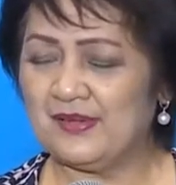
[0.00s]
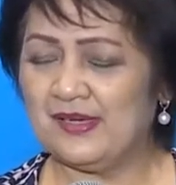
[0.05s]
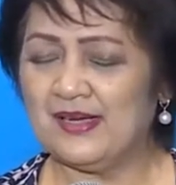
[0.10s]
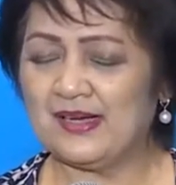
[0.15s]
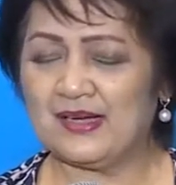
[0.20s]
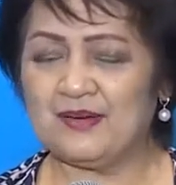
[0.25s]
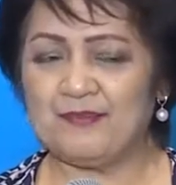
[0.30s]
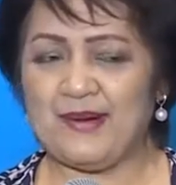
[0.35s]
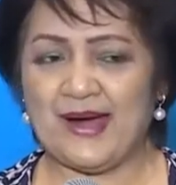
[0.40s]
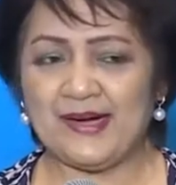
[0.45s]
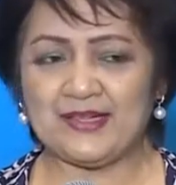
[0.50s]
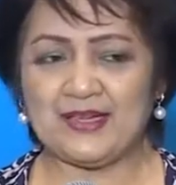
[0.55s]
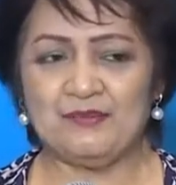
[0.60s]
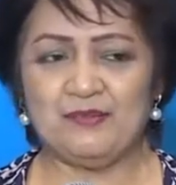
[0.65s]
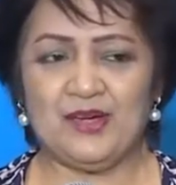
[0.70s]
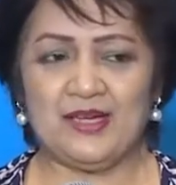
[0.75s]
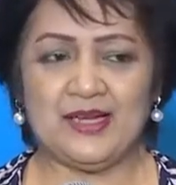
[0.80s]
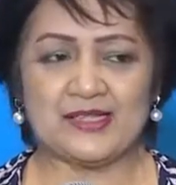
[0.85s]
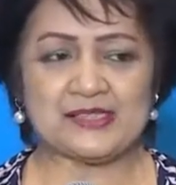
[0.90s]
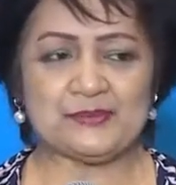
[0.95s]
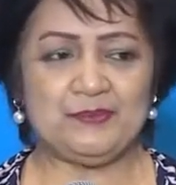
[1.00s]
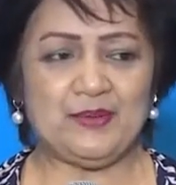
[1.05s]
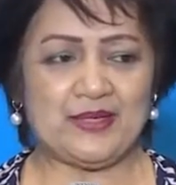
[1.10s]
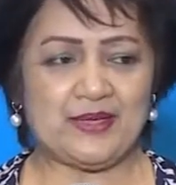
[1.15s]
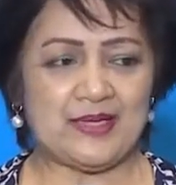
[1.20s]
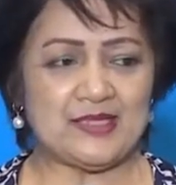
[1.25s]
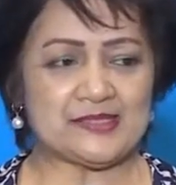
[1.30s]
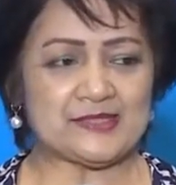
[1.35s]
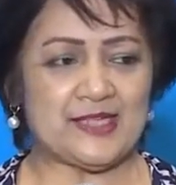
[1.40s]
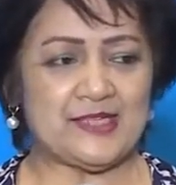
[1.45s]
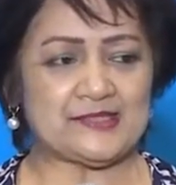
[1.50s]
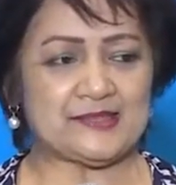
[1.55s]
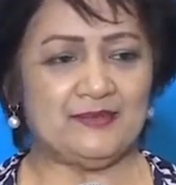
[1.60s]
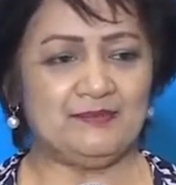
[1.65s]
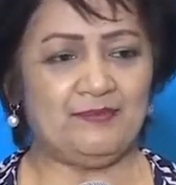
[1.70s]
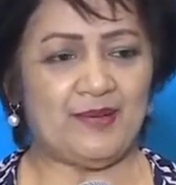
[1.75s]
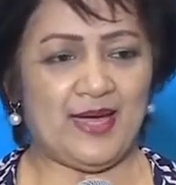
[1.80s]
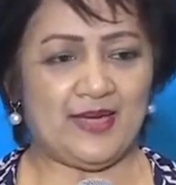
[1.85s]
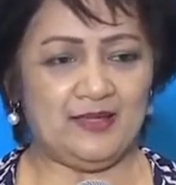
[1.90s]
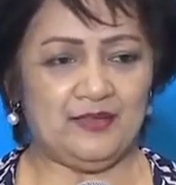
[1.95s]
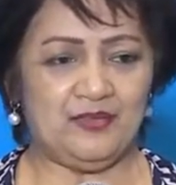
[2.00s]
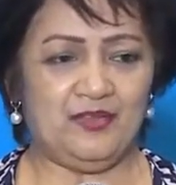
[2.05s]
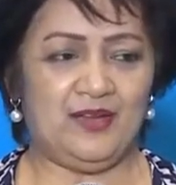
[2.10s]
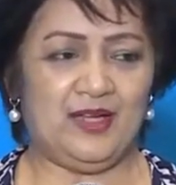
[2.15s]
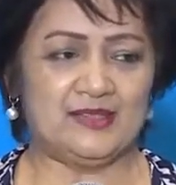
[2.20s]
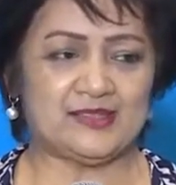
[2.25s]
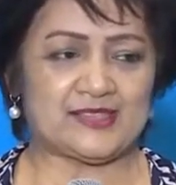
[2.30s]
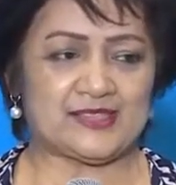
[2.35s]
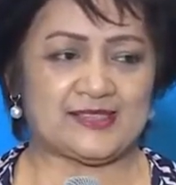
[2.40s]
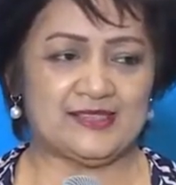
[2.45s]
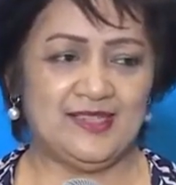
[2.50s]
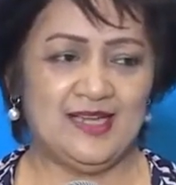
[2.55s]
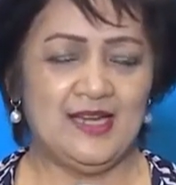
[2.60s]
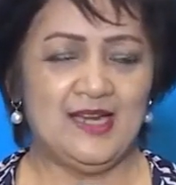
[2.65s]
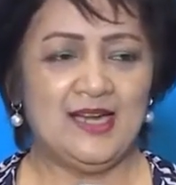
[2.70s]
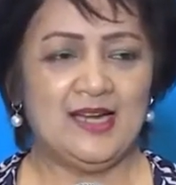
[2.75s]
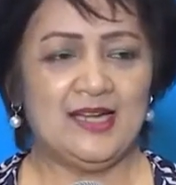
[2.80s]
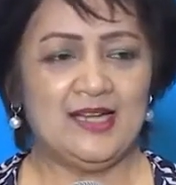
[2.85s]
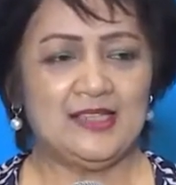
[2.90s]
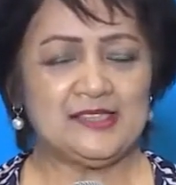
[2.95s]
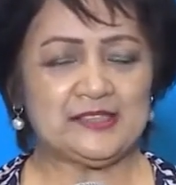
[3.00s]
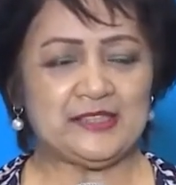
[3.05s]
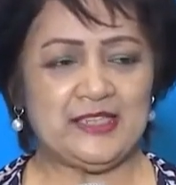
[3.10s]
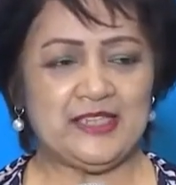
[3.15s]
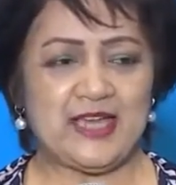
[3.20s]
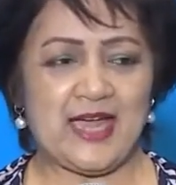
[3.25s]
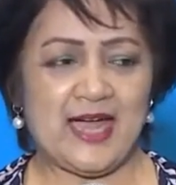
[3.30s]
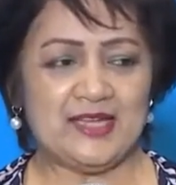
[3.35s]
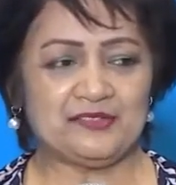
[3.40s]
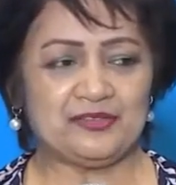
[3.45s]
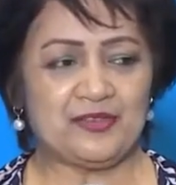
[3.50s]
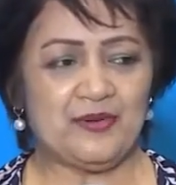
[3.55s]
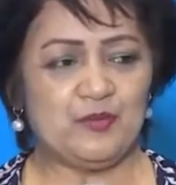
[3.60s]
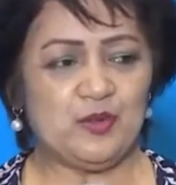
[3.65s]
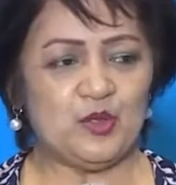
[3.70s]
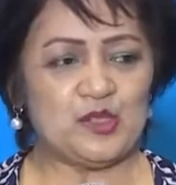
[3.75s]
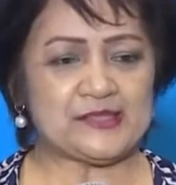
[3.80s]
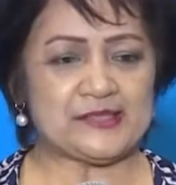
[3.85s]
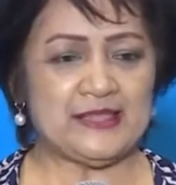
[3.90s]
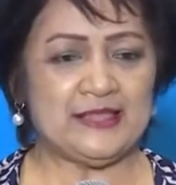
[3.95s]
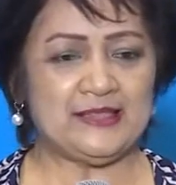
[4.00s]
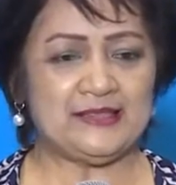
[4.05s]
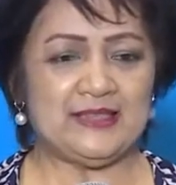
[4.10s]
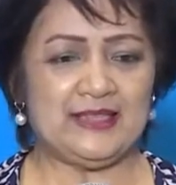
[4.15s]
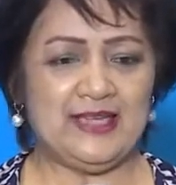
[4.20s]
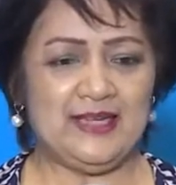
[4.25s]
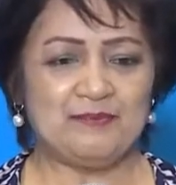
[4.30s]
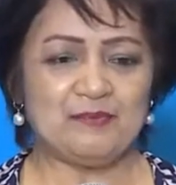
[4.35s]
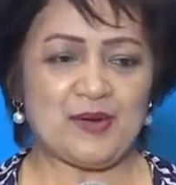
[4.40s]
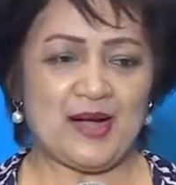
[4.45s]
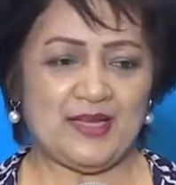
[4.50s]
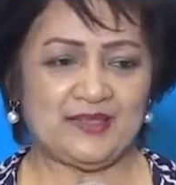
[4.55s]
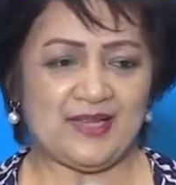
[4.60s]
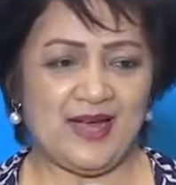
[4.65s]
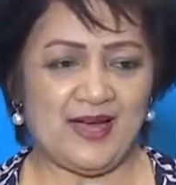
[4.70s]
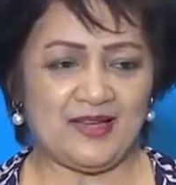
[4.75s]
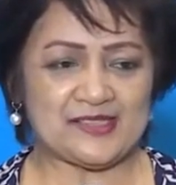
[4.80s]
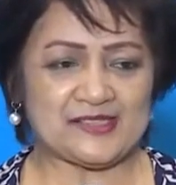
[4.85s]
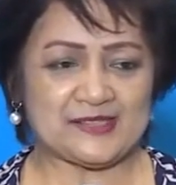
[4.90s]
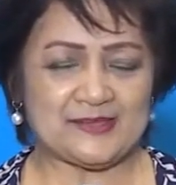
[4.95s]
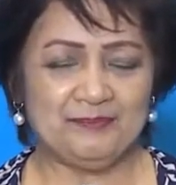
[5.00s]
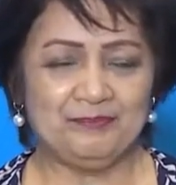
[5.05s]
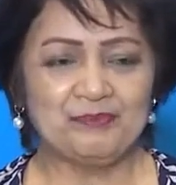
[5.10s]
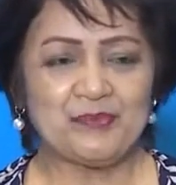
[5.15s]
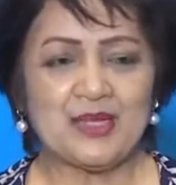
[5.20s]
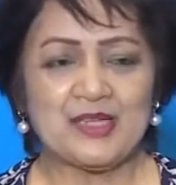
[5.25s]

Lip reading: remarkable experiences and benefits she got from using the products.